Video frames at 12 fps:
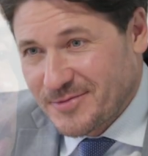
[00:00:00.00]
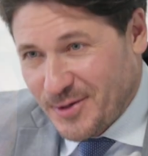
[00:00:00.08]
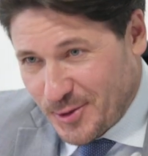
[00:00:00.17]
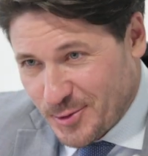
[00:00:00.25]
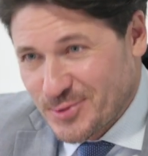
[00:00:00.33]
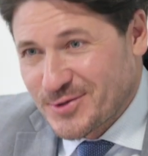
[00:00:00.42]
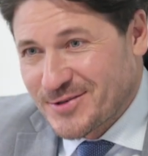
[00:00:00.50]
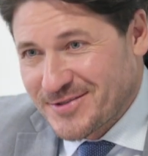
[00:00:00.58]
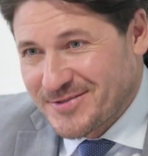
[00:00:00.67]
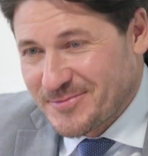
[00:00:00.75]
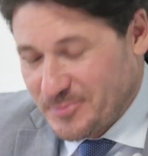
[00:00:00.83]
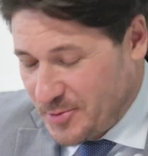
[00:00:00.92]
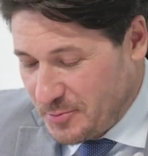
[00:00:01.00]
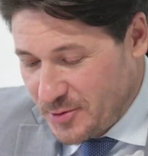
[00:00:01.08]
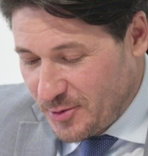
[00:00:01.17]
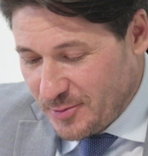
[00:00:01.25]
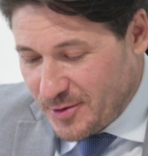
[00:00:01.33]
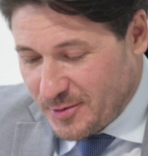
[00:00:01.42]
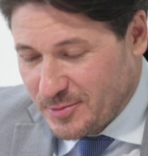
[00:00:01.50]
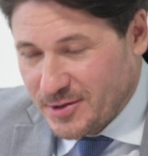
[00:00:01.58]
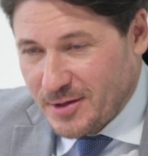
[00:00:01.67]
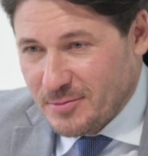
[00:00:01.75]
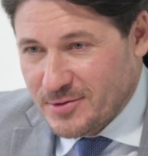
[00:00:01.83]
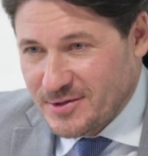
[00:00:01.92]
Uh, I enjoy working with
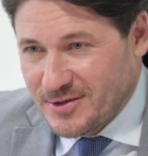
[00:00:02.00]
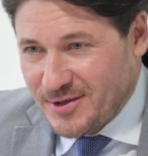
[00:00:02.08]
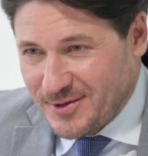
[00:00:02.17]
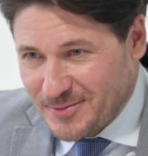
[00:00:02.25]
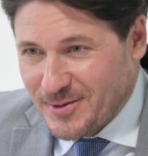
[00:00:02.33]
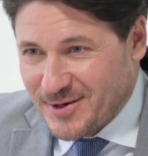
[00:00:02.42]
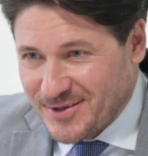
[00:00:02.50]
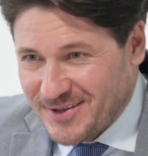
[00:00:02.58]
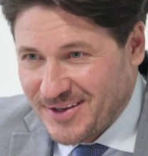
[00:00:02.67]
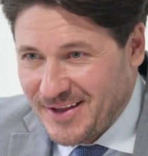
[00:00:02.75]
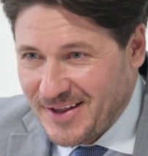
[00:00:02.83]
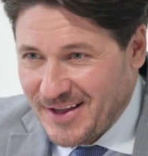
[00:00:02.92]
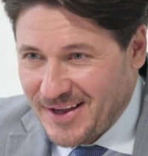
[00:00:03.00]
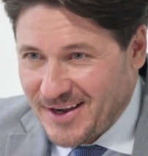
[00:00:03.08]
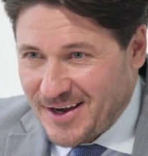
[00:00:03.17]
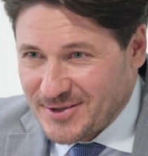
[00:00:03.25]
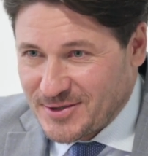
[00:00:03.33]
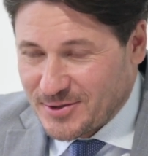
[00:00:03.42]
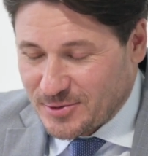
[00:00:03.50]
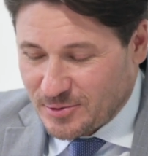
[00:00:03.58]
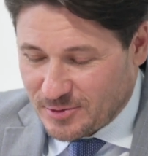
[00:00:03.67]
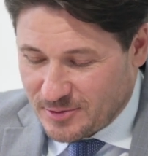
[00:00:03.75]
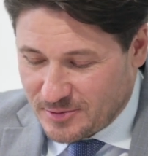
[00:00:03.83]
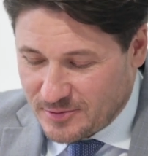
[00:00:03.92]
customers in a kind of more
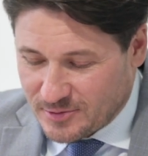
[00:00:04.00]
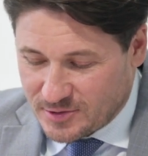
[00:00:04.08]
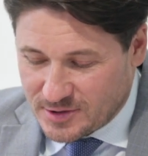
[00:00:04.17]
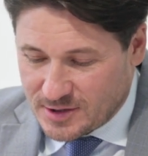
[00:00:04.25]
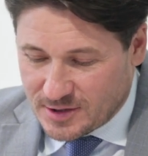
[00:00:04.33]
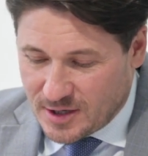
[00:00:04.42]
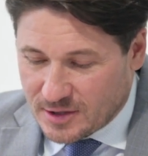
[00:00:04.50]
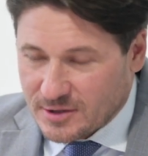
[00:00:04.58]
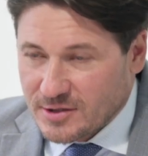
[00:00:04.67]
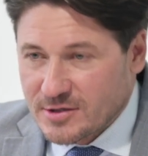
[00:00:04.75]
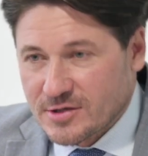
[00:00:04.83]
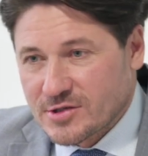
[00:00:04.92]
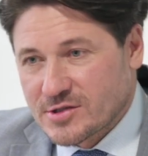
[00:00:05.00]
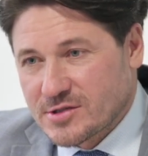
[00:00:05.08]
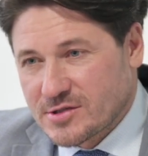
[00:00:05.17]
in-depth relationship.